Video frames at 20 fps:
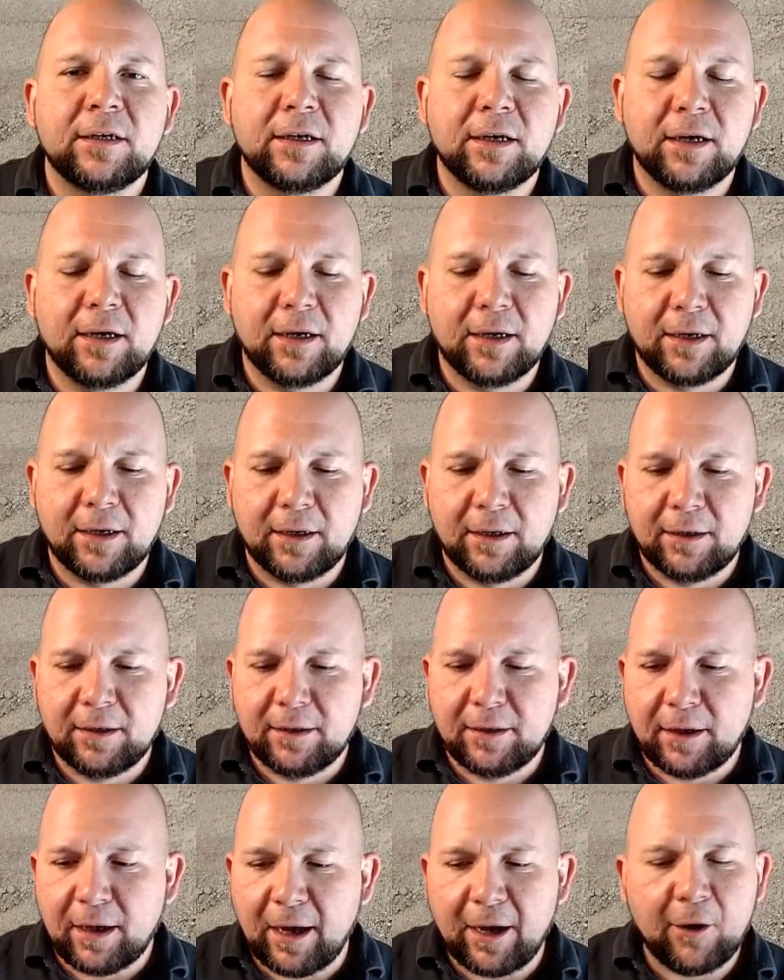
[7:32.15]
I
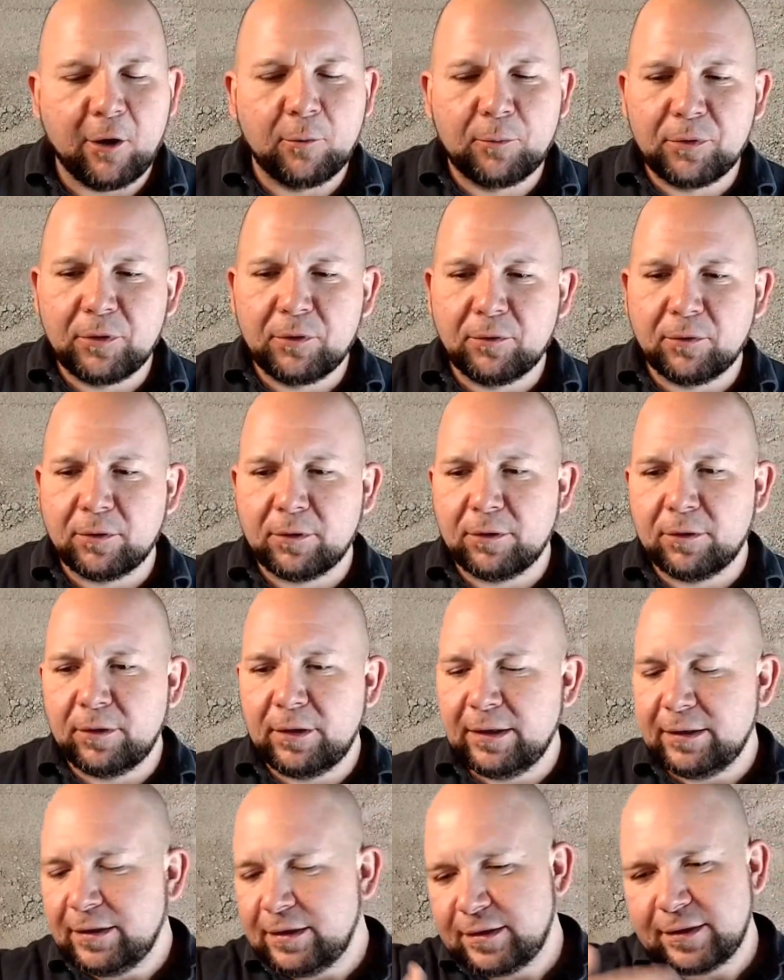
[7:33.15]
hope you were
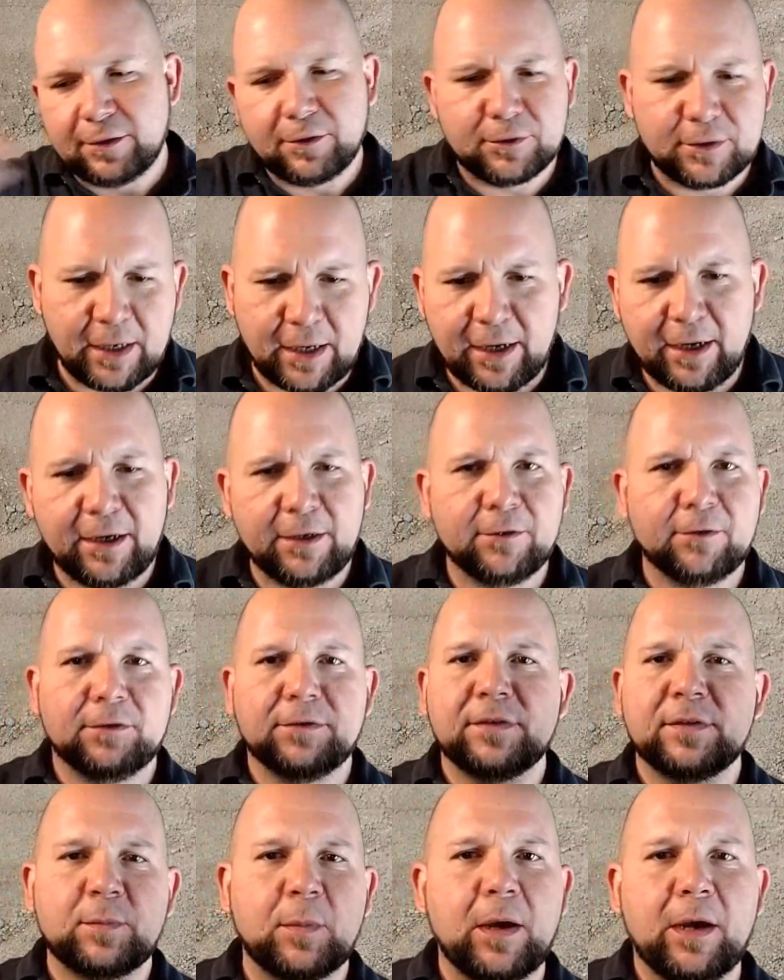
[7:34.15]
at least entertained or
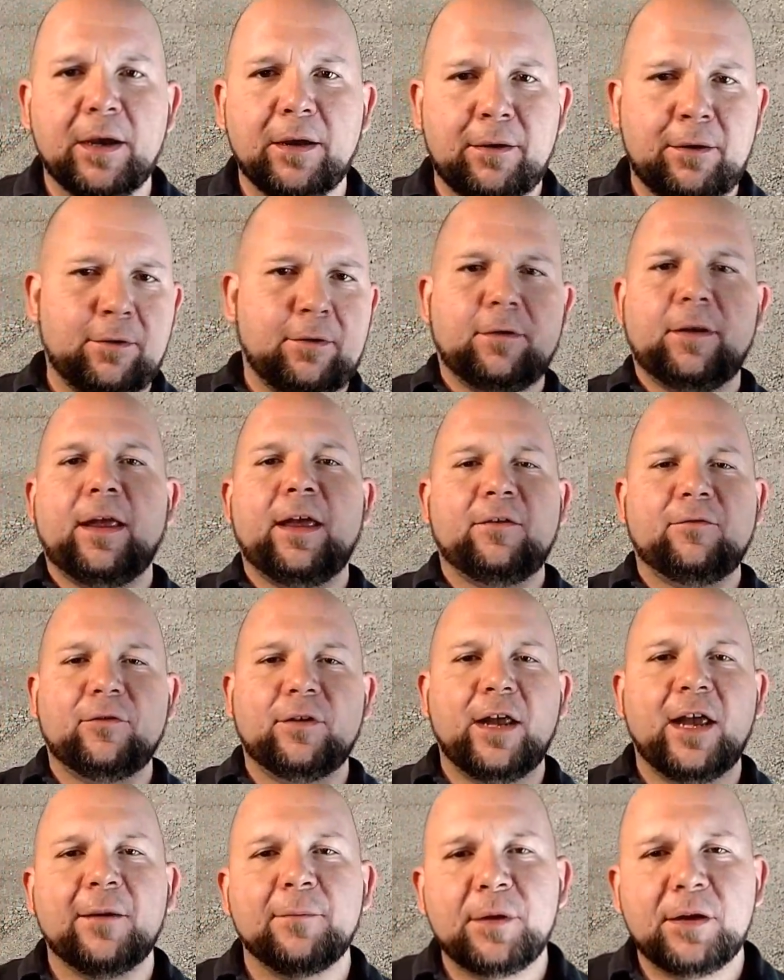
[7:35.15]
inspired or laughing
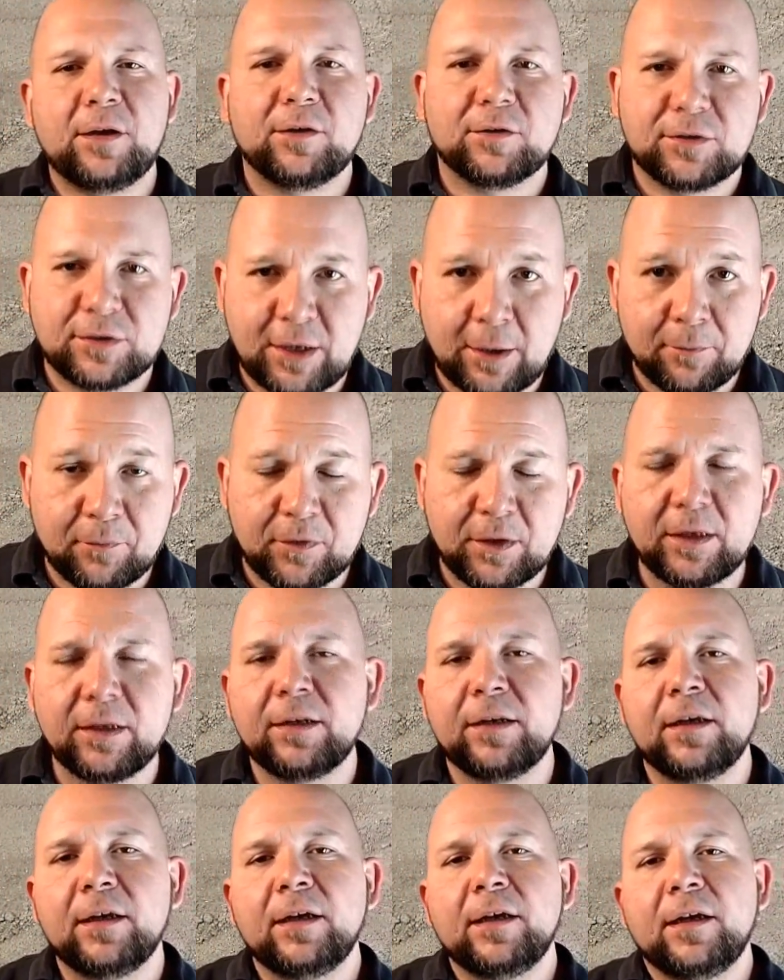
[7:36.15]
at me or something.